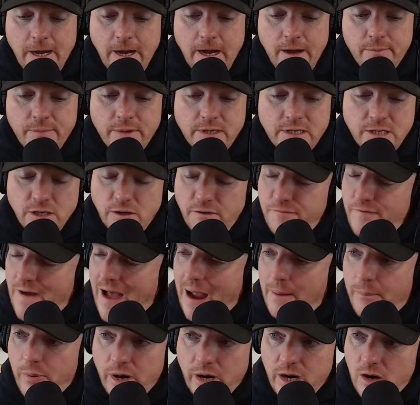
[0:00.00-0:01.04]
Um, still
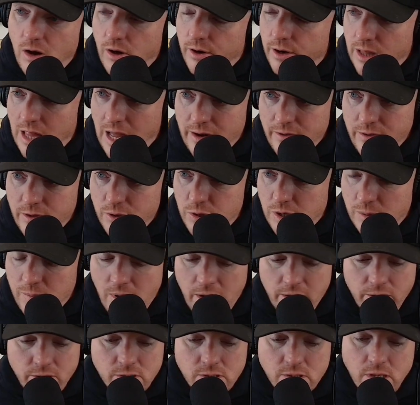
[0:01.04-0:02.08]
fabric on a lot of the trim
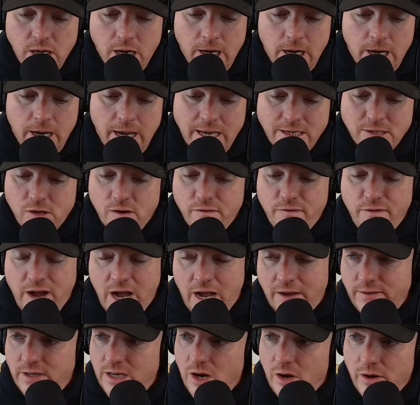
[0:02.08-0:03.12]
models, uh, S R
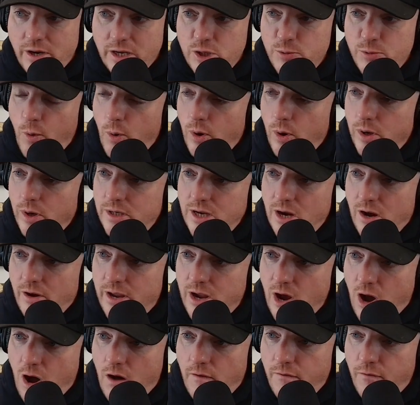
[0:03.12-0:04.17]
five, T R D Sport, T R
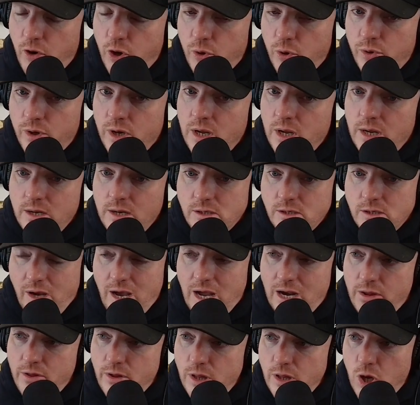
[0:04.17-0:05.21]
D Off-Road. So
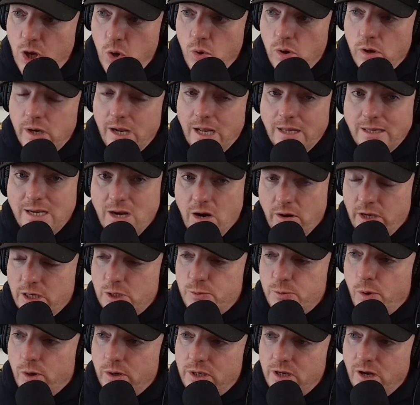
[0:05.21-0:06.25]
kind of the lower, you got T R D
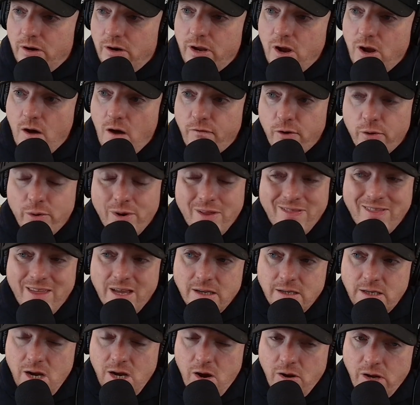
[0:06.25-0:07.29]
Sport, T R D Off-Road, and
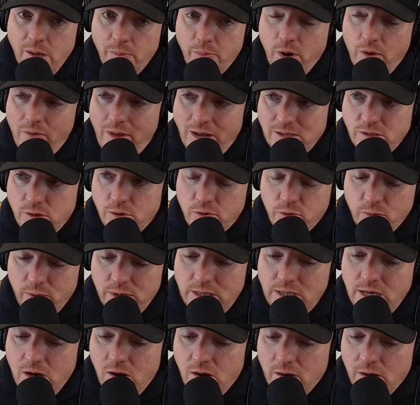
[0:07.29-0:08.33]
then T R D Pro. That's your three
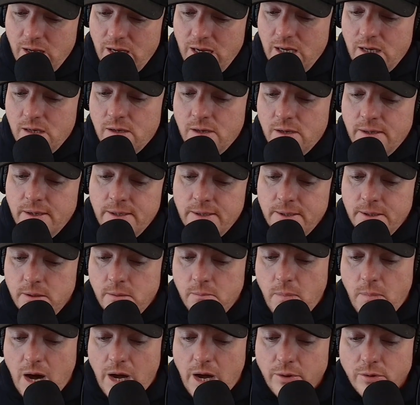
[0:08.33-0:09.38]
T R D mm-hmm.
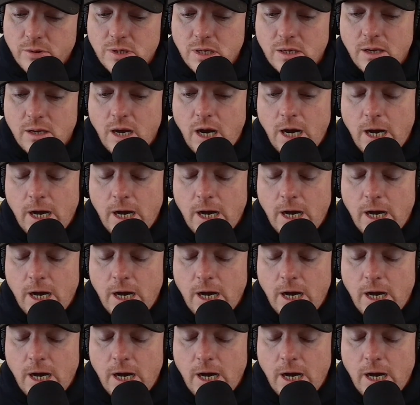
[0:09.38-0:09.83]
models.